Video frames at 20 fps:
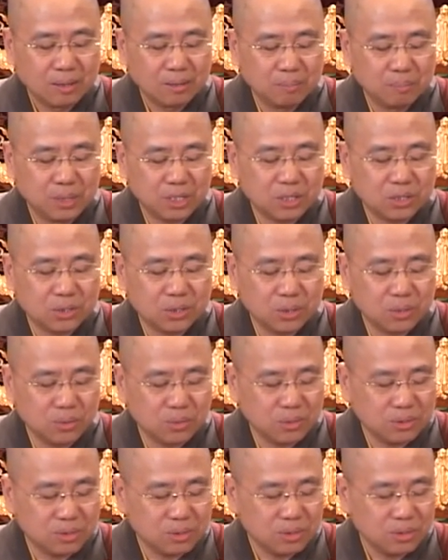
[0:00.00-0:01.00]

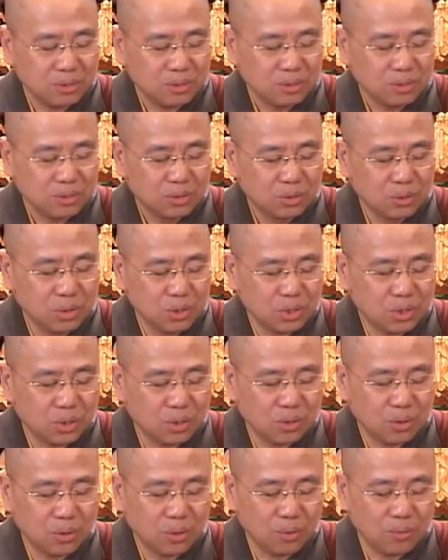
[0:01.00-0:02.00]
bhikshus, you
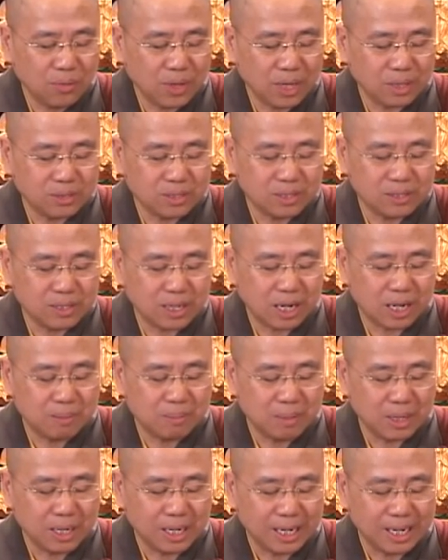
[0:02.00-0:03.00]
should know that the
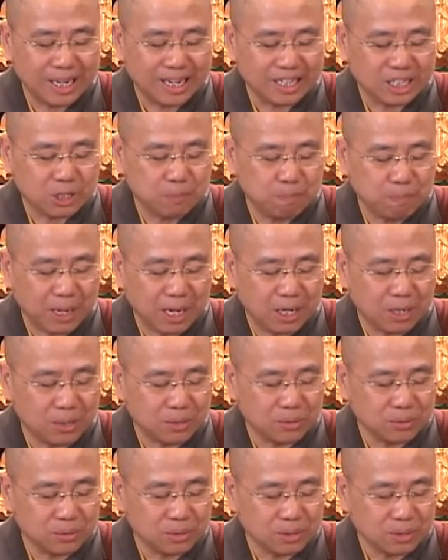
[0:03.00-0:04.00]
Dharma I
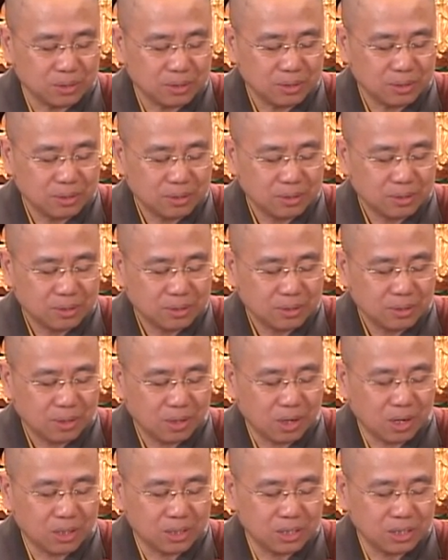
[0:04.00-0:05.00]
expound,
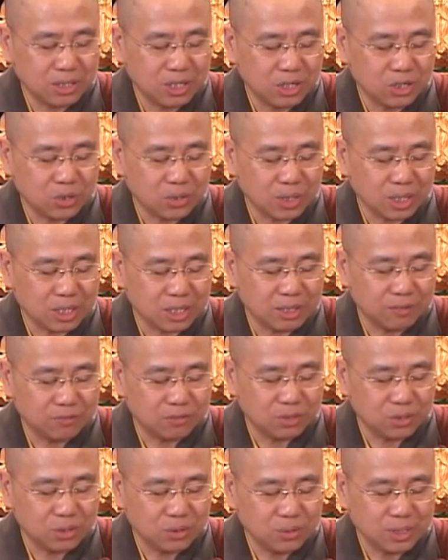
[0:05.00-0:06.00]
all the teaching I give
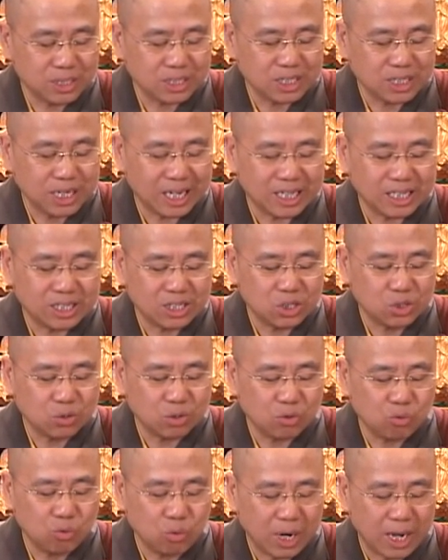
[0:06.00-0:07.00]
to you, is likened to
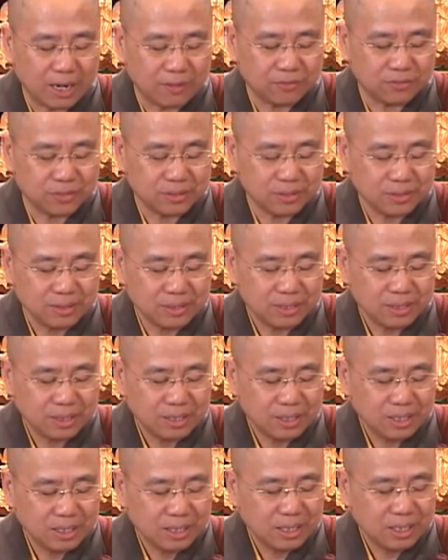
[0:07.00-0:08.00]
a raft.
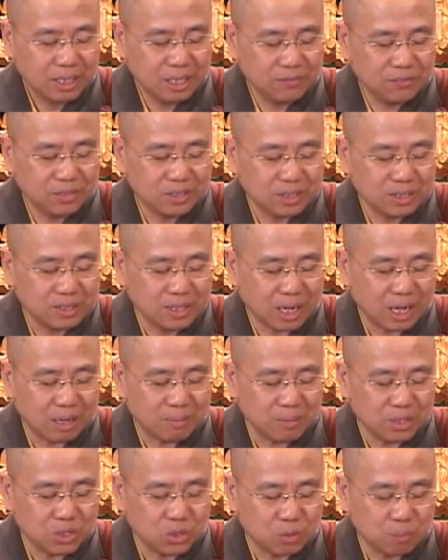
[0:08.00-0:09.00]
Even the
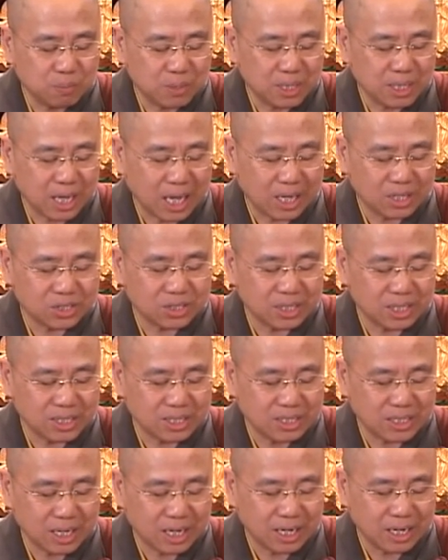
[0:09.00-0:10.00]
Dharma should be cast
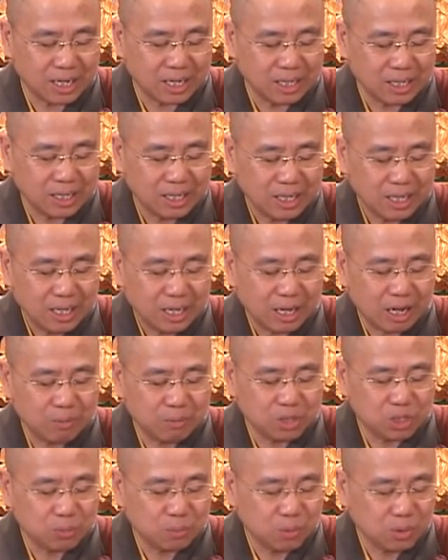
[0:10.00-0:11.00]
aside, how
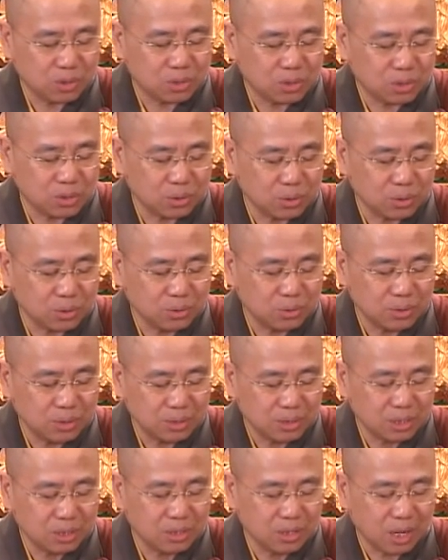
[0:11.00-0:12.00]
much more
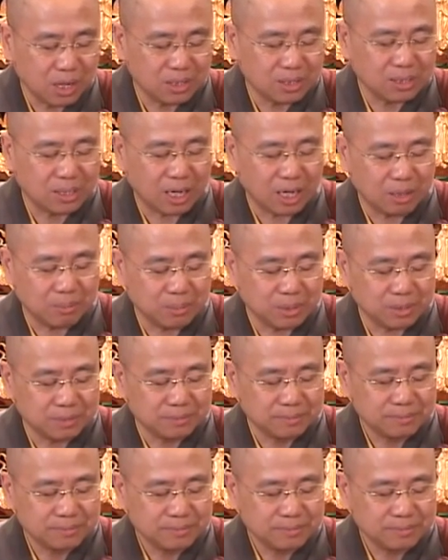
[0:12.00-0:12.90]
so the non-Dharma.